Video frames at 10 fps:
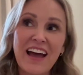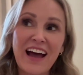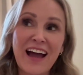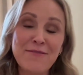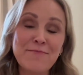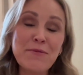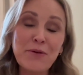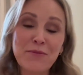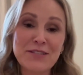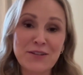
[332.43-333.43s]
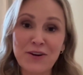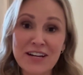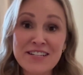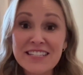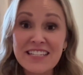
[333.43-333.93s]
I mean, people have been so
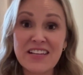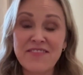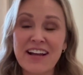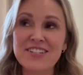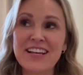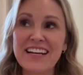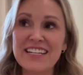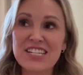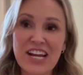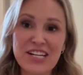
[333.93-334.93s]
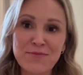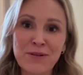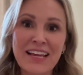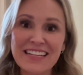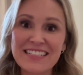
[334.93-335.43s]
gracious because I've actually had to change
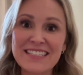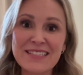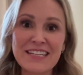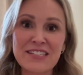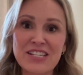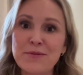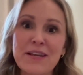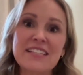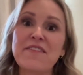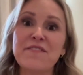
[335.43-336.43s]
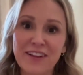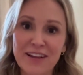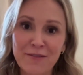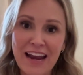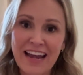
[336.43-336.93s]
plans just because I feel
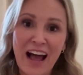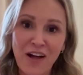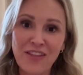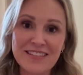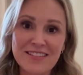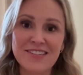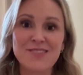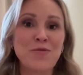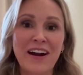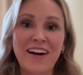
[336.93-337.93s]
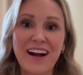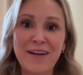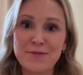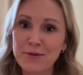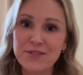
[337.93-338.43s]
like right now this is just where
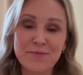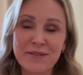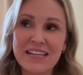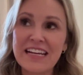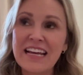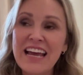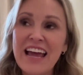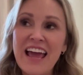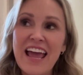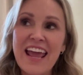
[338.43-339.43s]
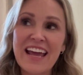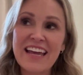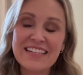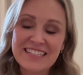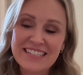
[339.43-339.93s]
I'm supposed to be.
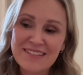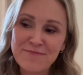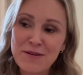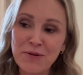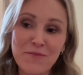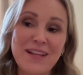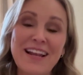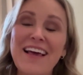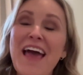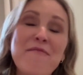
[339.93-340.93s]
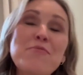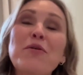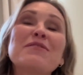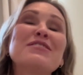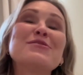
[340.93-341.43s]
And people
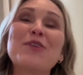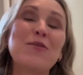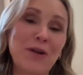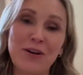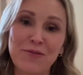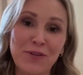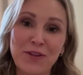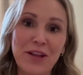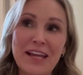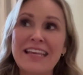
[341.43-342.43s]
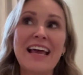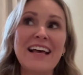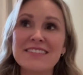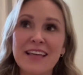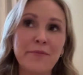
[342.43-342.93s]
have been so wonderful. They're like,
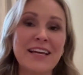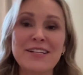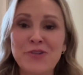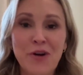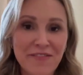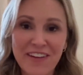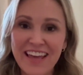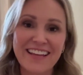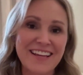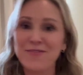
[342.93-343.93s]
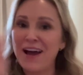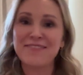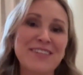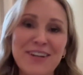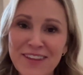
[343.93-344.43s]
yes, come late to our event. Like you have
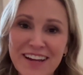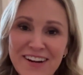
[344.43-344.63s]
to go there.